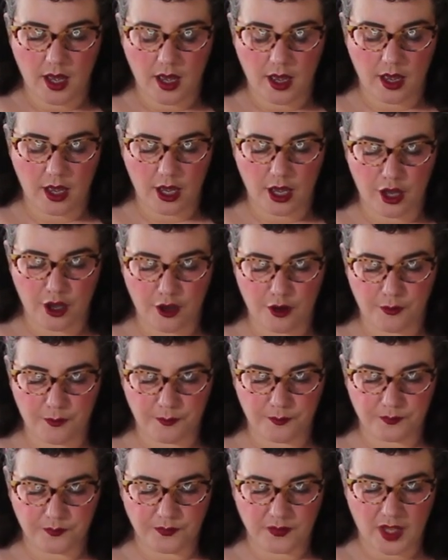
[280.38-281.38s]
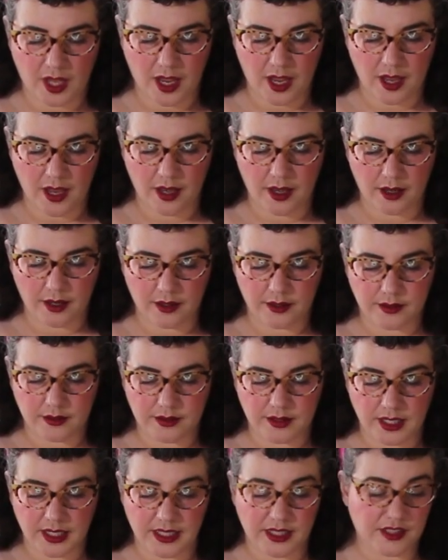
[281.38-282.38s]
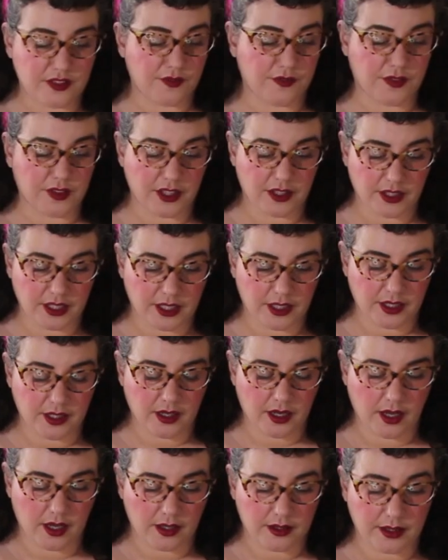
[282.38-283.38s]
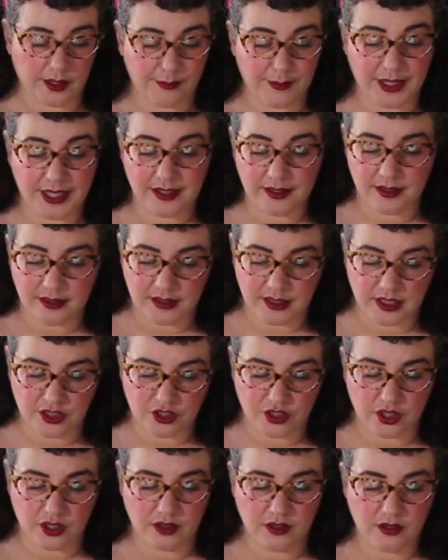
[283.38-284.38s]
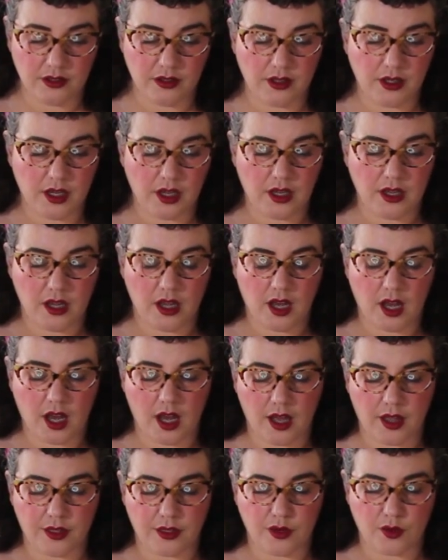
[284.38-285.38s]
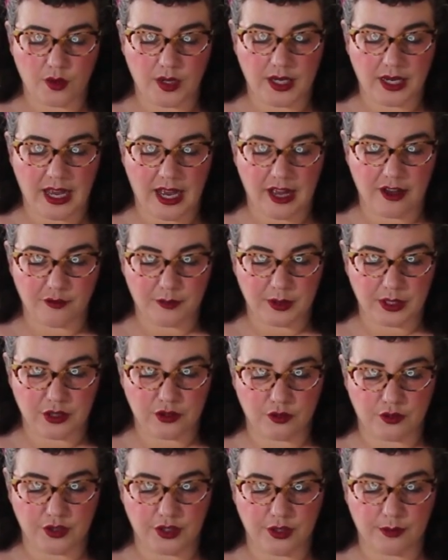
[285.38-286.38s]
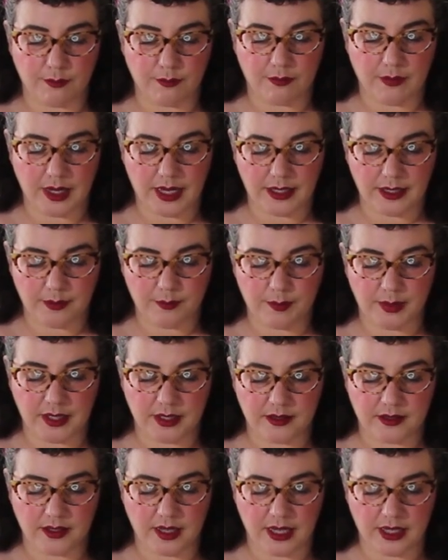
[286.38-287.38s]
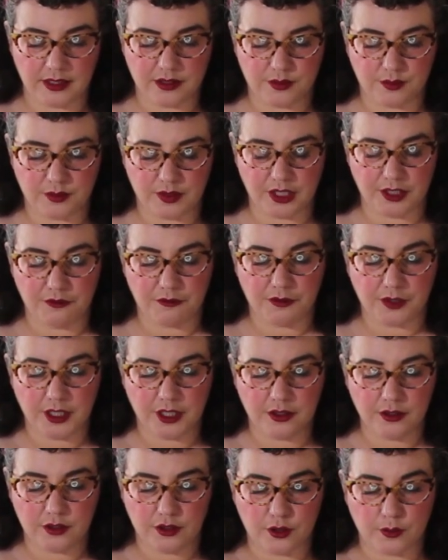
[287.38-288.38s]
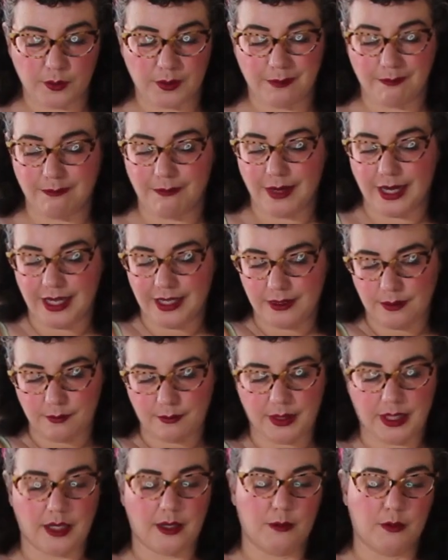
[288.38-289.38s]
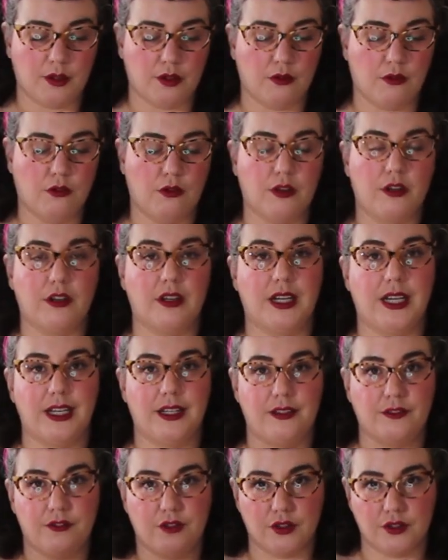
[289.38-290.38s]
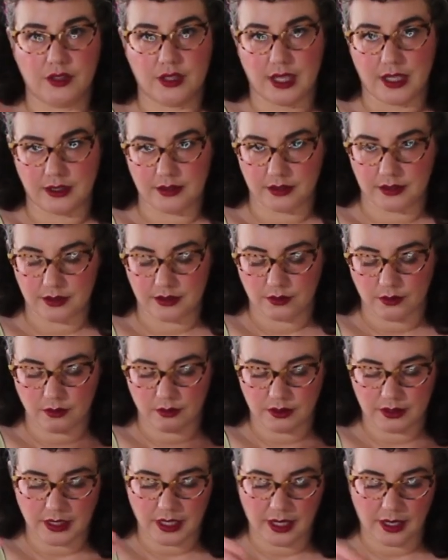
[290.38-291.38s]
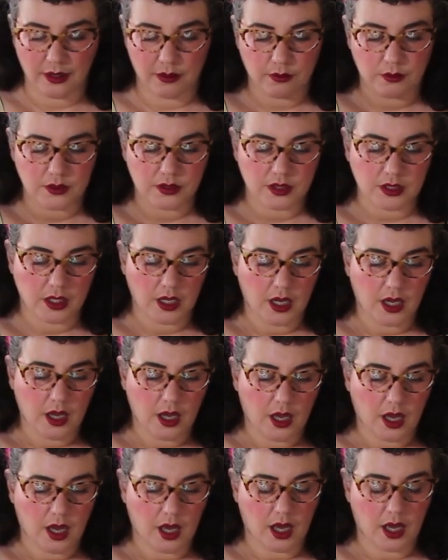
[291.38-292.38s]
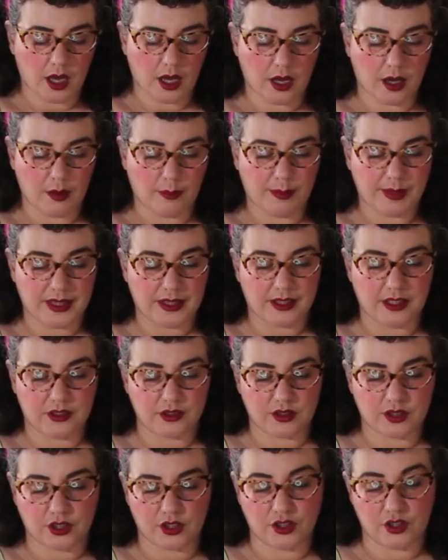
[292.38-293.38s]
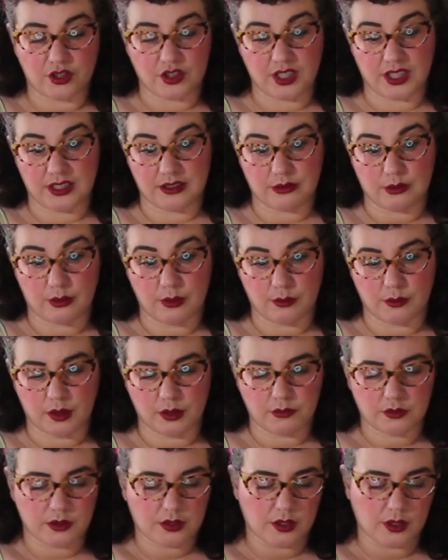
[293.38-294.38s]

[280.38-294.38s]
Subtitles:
And it is very limited edition, though I have been told there might be a size refill, so we might be able to order in if your size is sold out, but there's a good chance we won't.